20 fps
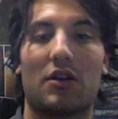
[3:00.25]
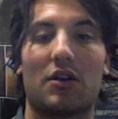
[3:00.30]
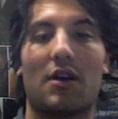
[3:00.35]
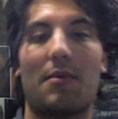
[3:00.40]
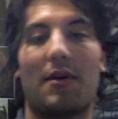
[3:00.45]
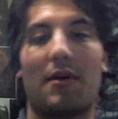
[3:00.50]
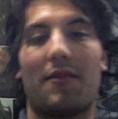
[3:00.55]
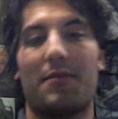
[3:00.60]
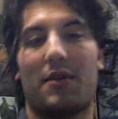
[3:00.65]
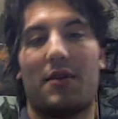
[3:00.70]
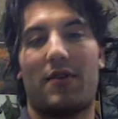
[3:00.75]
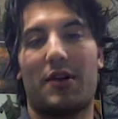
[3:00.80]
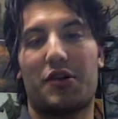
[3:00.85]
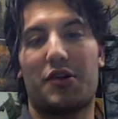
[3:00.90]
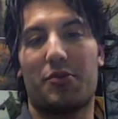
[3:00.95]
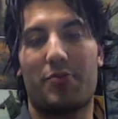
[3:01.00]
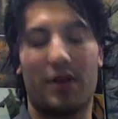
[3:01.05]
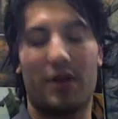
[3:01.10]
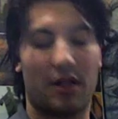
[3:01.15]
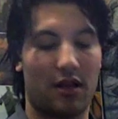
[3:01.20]
coming from the
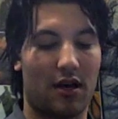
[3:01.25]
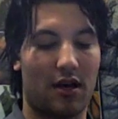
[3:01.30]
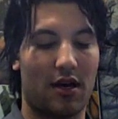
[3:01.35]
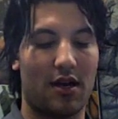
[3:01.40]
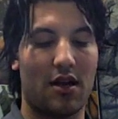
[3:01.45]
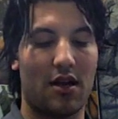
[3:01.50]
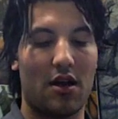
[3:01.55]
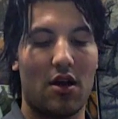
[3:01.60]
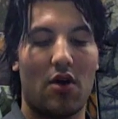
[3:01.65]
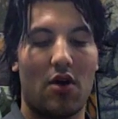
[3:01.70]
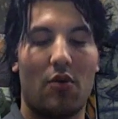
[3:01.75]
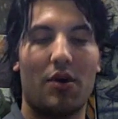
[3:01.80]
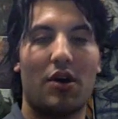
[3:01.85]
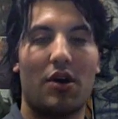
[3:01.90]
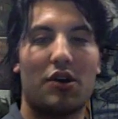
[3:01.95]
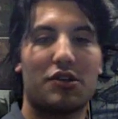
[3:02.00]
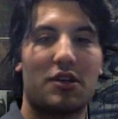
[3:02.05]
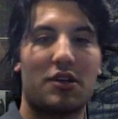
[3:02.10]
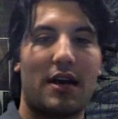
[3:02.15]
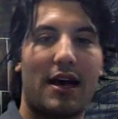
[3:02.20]
RetroBit line, we
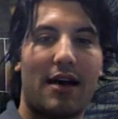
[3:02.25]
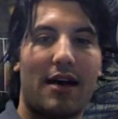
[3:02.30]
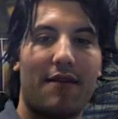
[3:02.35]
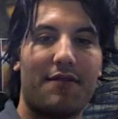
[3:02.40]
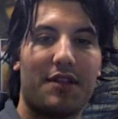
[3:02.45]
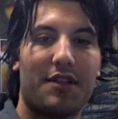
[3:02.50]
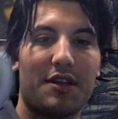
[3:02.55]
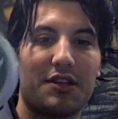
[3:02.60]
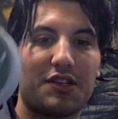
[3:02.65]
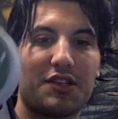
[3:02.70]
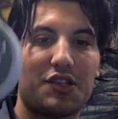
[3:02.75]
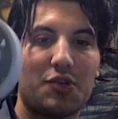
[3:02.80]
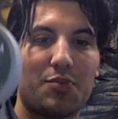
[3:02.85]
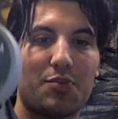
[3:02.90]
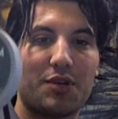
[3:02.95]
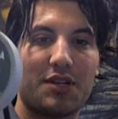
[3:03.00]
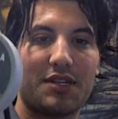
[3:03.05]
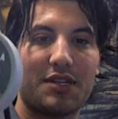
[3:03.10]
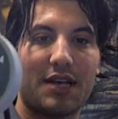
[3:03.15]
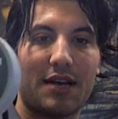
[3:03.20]
also have the Super
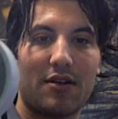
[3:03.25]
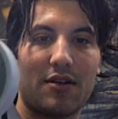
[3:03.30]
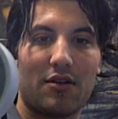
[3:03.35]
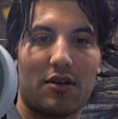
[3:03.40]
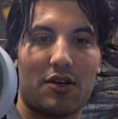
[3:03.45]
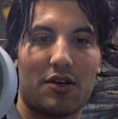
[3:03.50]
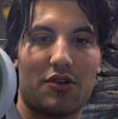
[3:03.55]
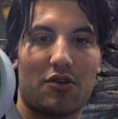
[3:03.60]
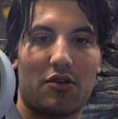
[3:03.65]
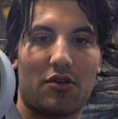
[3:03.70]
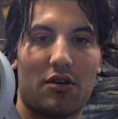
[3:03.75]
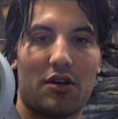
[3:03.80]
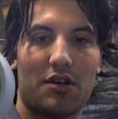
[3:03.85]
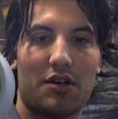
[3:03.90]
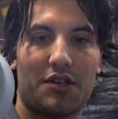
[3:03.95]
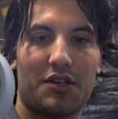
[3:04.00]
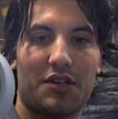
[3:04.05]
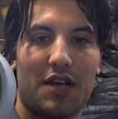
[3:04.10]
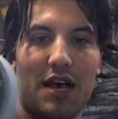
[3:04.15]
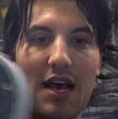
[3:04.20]
Nintendo
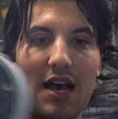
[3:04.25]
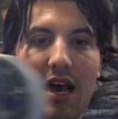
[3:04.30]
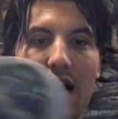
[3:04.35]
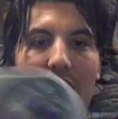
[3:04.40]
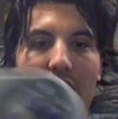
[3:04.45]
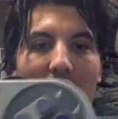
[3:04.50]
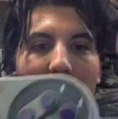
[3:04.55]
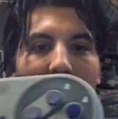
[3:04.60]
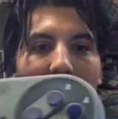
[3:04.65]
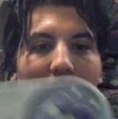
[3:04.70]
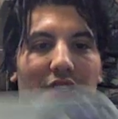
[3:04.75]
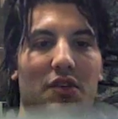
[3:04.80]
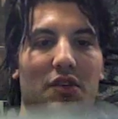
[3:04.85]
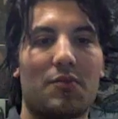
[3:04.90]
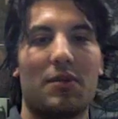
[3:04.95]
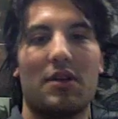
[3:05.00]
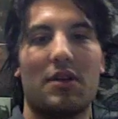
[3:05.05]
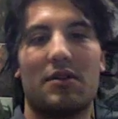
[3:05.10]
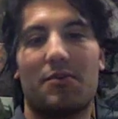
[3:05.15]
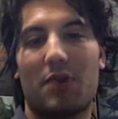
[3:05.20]
controllers.
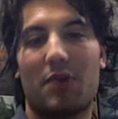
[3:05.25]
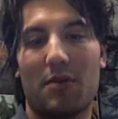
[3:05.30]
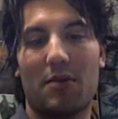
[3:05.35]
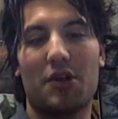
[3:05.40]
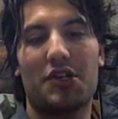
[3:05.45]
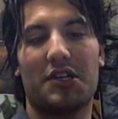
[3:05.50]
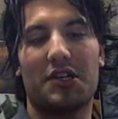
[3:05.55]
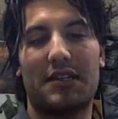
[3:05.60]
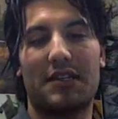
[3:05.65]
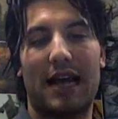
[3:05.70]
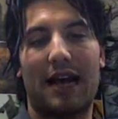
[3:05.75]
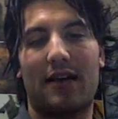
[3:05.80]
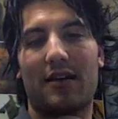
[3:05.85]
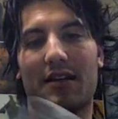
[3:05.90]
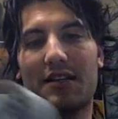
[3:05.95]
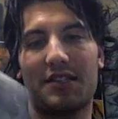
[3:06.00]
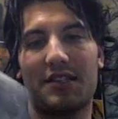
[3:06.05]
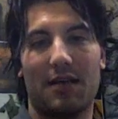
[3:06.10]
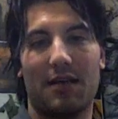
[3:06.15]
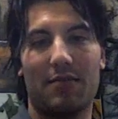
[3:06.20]
It's pretty much exactly
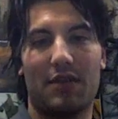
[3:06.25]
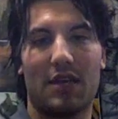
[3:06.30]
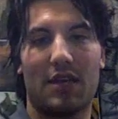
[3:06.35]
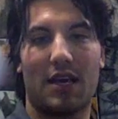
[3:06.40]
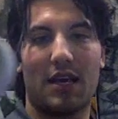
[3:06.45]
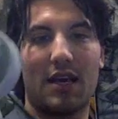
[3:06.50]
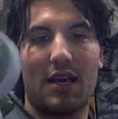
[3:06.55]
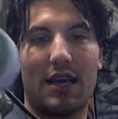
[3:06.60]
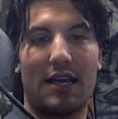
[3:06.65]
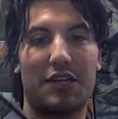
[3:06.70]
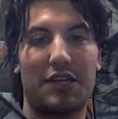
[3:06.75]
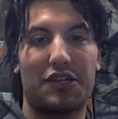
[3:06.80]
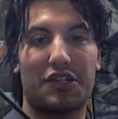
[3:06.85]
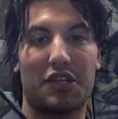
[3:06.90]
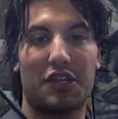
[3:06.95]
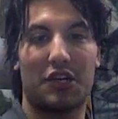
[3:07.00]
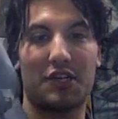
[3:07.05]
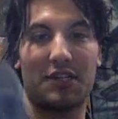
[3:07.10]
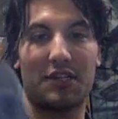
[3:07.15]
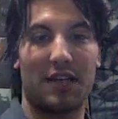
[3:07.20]
the same thing. It's
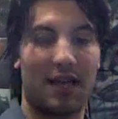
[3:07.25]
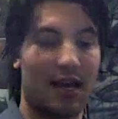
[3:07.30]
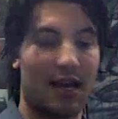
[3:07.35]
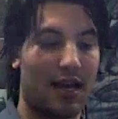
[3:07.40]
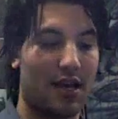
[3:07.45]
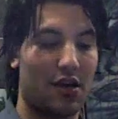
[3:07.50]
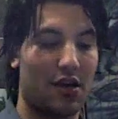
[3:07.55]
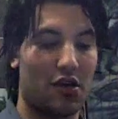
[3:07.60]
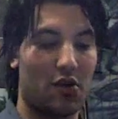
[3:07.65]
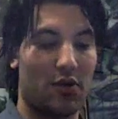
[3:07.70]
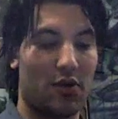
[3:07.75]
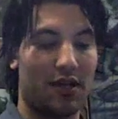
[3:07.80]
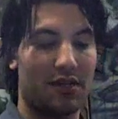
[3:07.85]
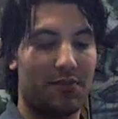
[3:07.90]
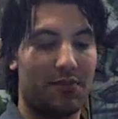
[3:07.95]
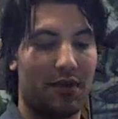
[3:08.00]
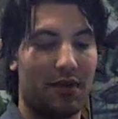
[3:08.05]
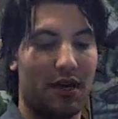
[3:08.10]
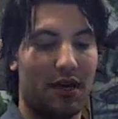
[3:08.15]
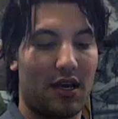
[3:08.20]
just a
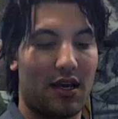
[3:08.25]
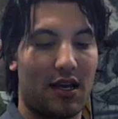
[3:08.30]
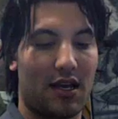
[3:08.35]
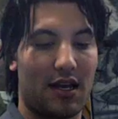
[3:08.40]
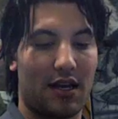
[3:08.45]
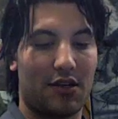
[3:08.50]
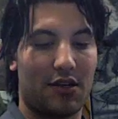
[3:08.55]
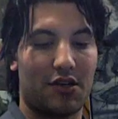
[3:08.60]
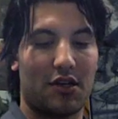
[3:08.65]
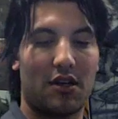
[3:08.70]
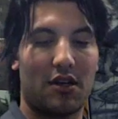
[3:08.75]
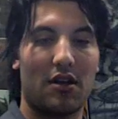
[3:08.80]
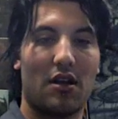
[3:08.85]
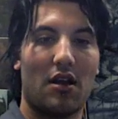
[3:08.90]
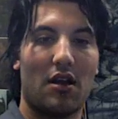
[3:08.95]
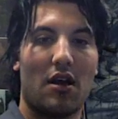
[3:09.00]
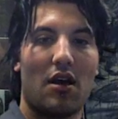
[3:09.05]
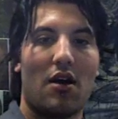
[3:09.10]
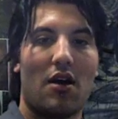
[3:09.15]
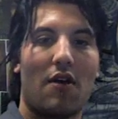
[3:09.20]
USB connection
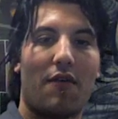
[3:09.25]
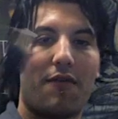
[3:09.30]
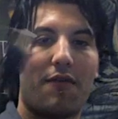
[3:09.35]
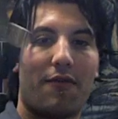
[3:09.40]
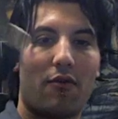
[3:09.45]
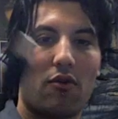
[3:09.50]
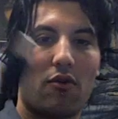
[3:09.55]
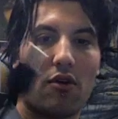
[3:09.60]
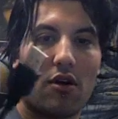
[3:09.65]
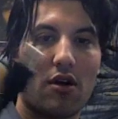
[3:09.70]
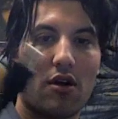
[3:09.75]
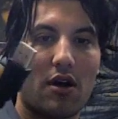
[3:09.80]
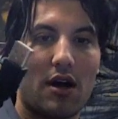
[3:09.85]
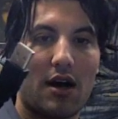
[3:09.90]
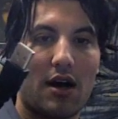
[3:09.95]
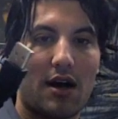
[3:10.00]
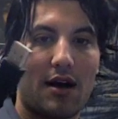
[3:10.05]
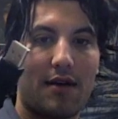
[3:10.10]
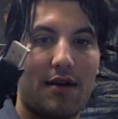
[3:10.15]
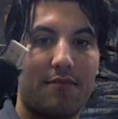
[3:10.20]
for
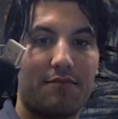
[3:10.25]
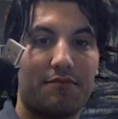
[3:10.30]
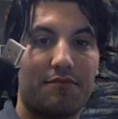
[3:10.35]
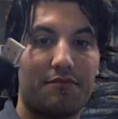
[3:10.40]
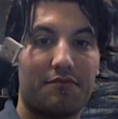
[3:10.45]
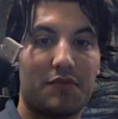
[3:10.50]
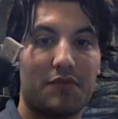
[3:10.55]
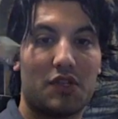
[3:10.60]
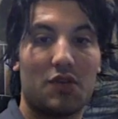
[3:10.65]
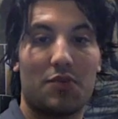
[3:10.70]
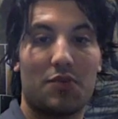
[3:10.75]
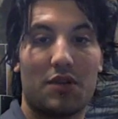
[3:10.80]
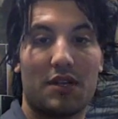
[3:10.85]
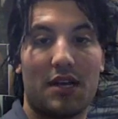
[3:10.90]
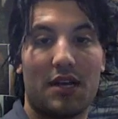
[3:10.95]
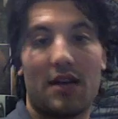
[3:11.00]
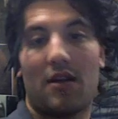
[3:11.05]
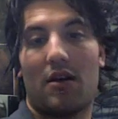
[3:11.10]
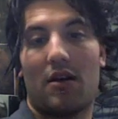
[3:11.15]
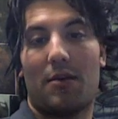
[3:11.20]
Super
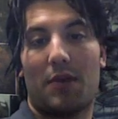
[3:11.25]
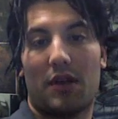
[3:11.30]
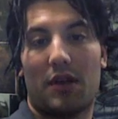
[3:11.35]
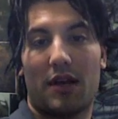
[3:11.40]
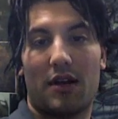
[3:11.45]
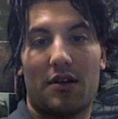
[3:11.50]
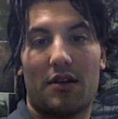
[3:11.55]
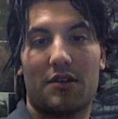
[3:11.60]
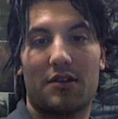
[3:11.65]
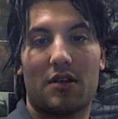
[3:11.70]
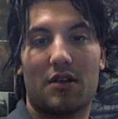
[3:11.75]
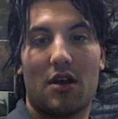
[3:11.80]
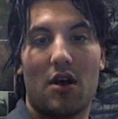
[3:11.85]
Nintendo emulators.